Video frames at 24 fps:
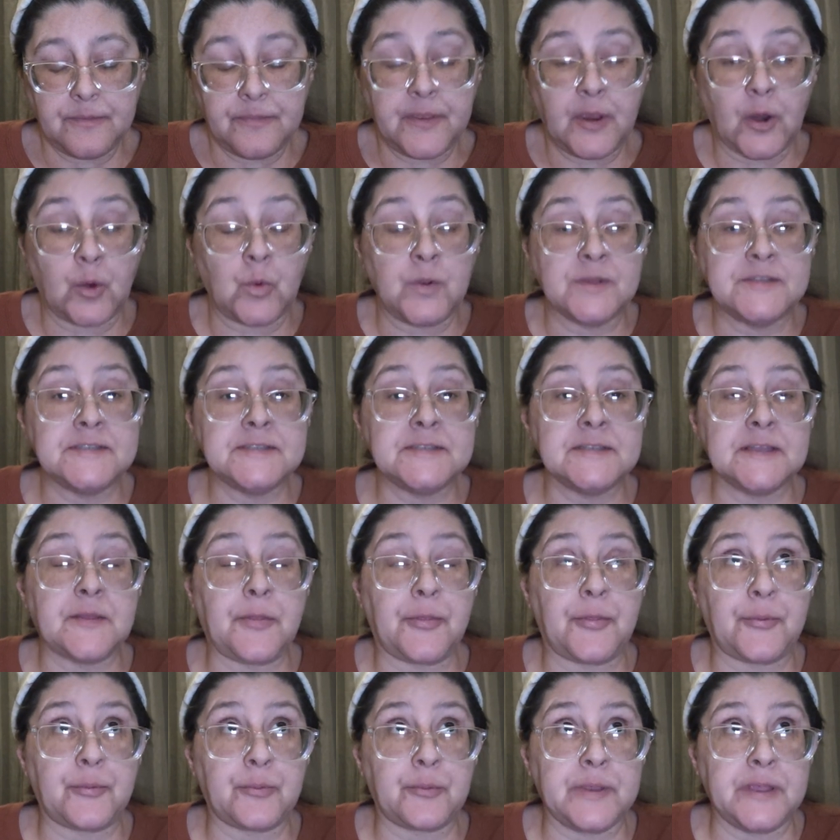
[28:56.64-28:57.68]
There was the
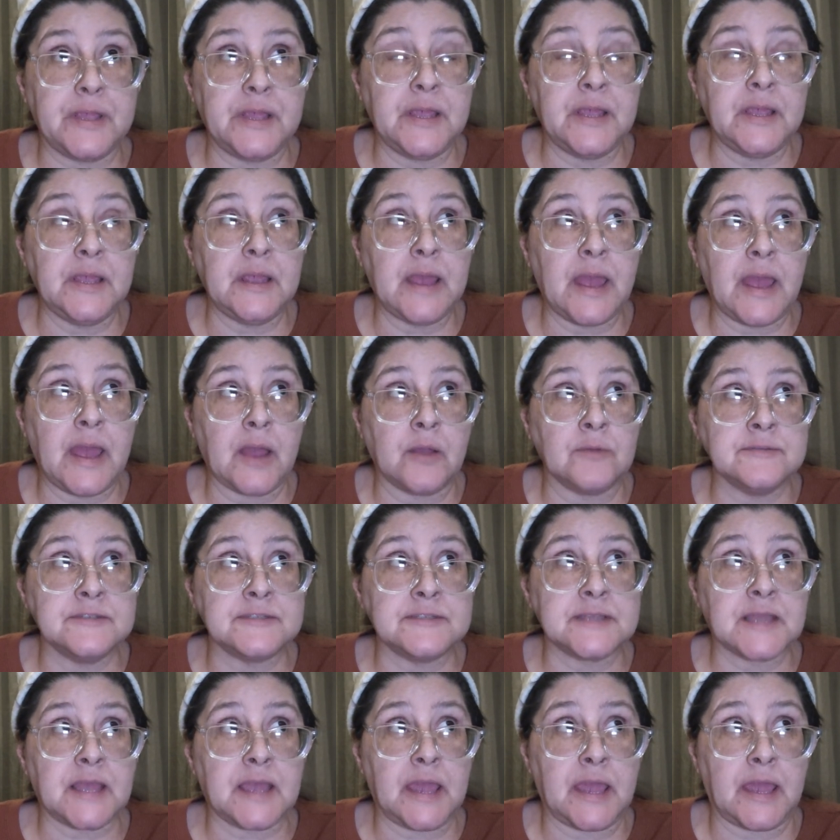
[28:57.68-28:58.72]

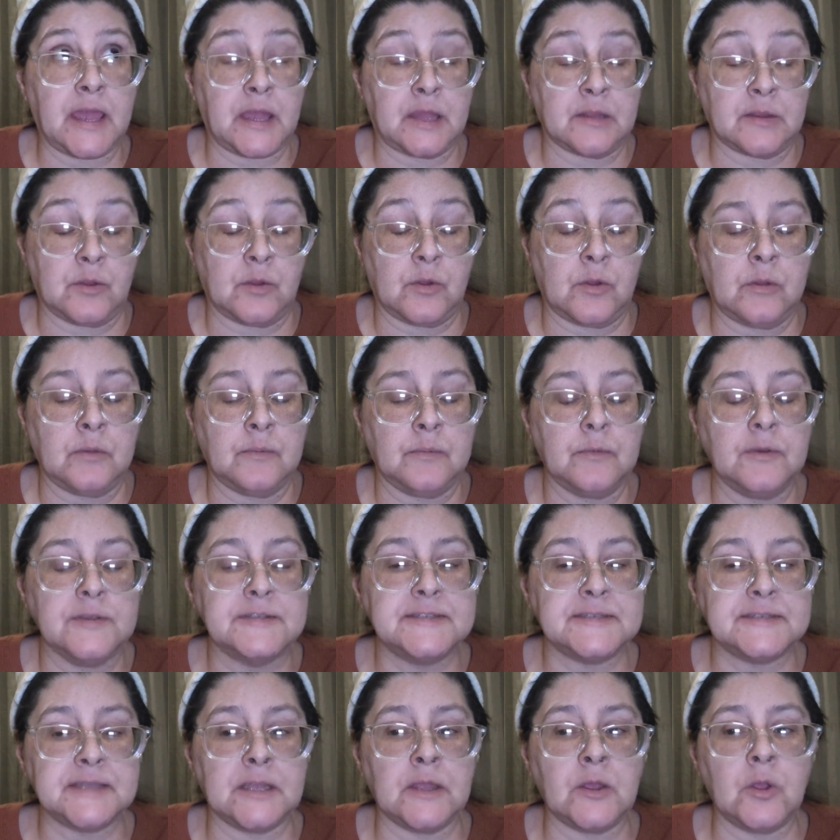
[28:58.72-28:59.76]
3-ounce candle,
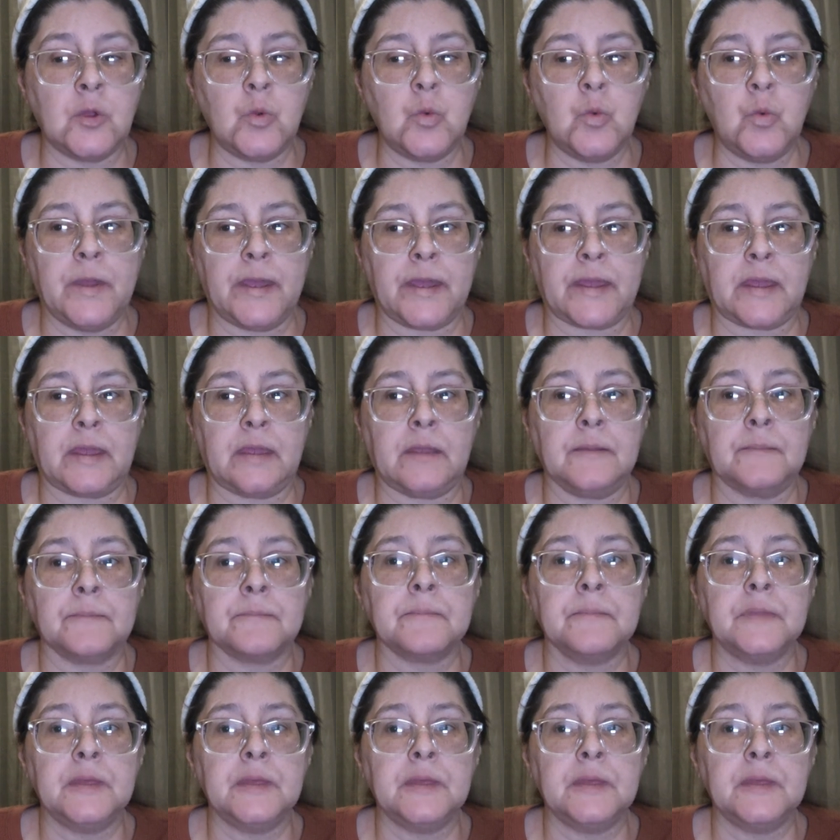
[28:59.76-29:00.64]
single wick,